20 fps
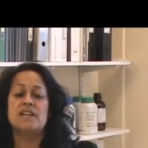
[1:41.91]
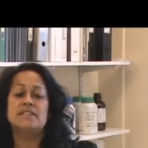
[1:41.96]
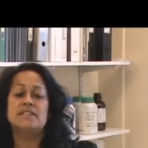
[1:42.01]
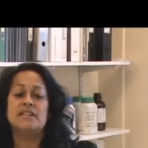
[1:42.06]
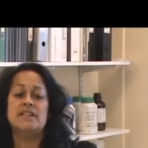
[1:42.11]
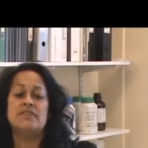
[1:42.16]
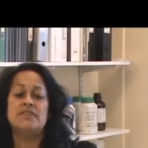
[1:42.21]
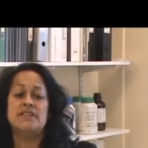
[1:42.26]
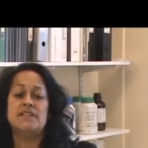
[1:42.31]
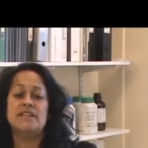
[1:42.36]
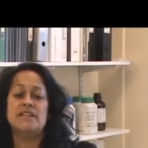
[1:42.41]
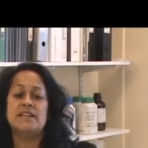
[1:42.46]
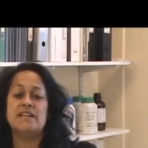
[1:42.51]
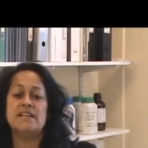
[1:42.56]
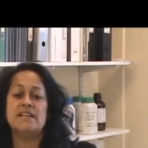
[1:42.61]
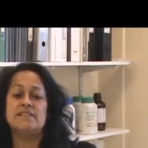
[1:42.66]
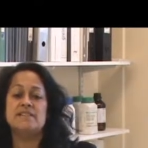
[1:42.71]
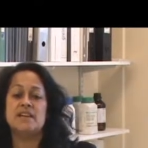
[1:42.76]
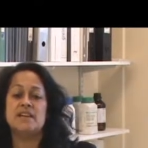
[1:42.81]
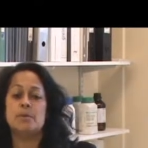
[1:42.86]

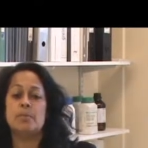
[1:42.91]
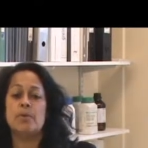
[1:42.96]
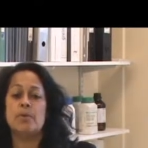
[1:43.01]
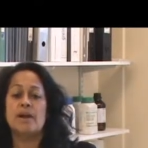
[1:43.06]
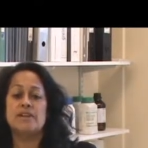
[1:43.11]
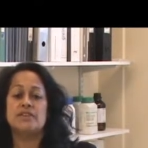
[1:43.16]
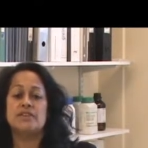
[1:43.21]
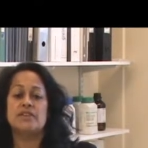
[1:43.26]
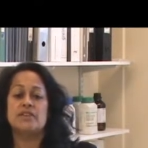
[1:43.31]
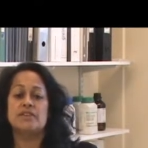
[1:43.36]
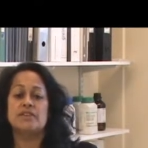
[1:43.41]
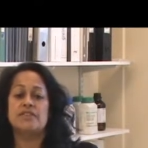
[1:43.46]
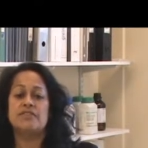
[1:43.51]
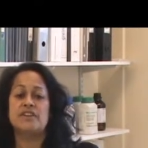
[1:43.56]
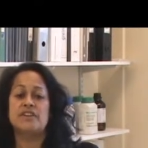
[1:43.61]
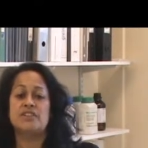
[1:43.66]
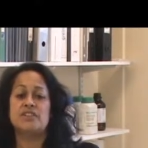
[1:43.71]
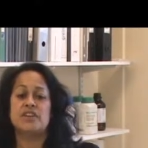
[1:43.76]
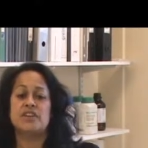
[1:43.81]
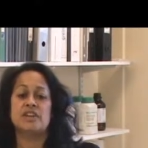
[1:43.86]
DVDs, a practical of
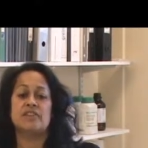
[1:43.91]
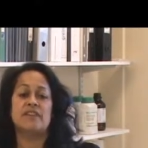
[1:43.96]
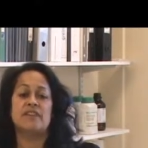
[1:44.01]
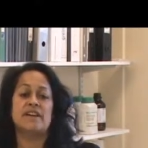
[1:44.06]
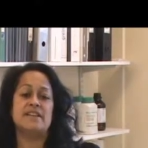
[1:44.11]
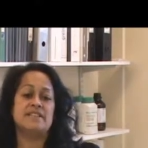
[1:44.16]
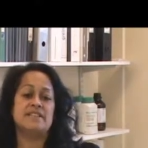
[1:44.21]
FISH and array